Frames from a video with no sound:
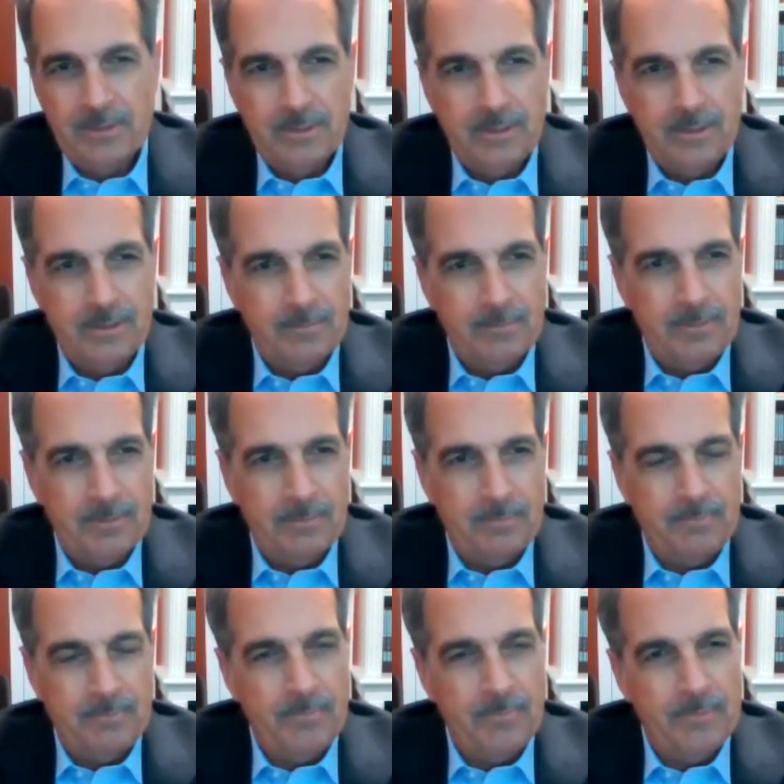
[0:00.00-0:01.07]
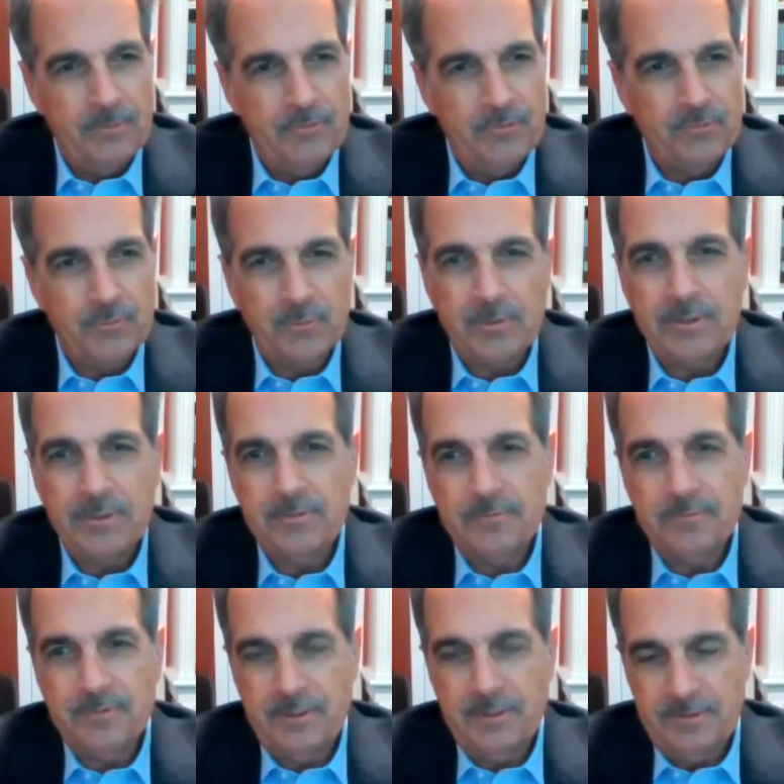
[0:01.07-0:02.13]
The story
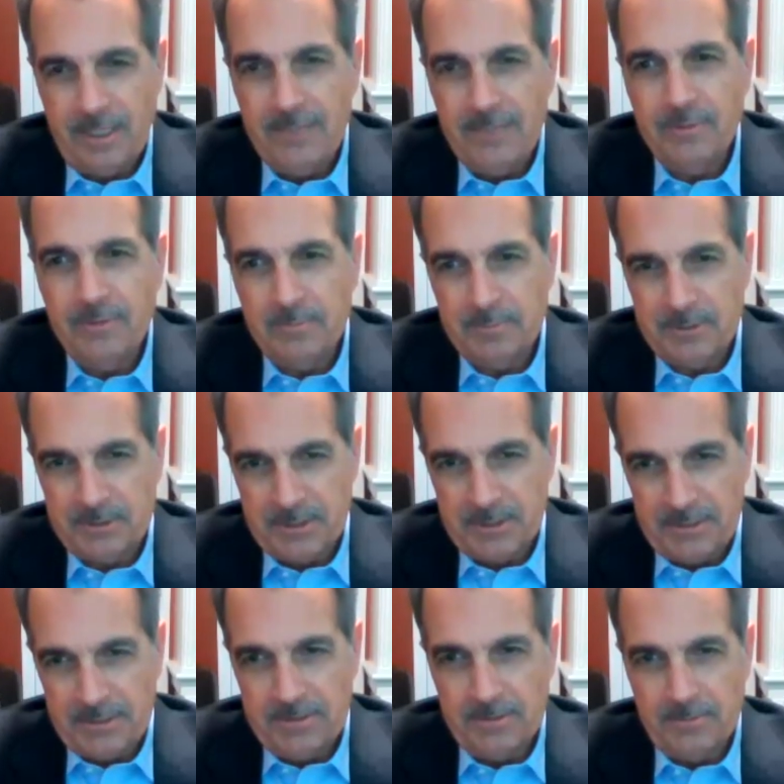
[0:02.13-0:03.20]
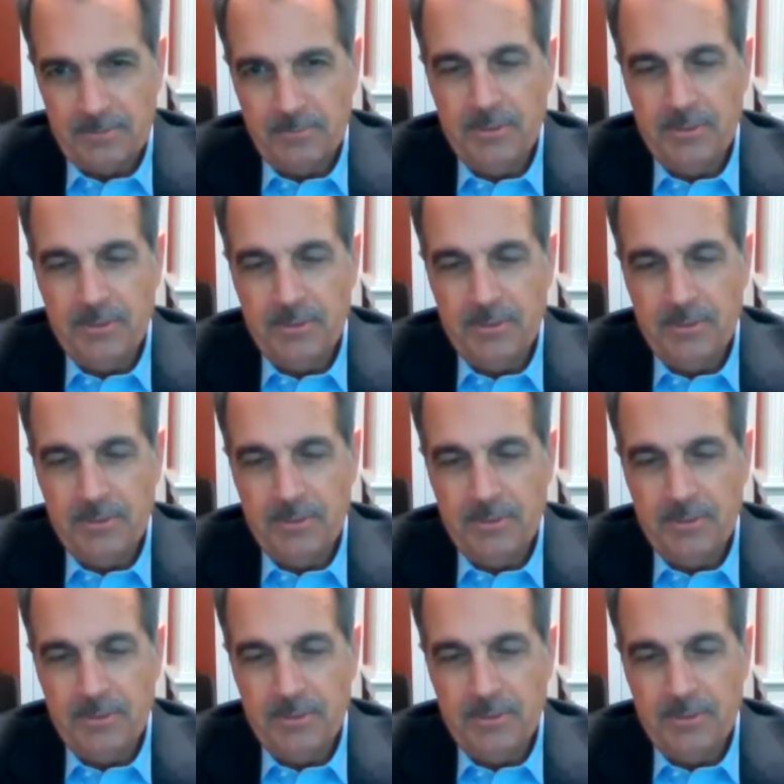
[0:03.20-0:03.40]
of King David in particular.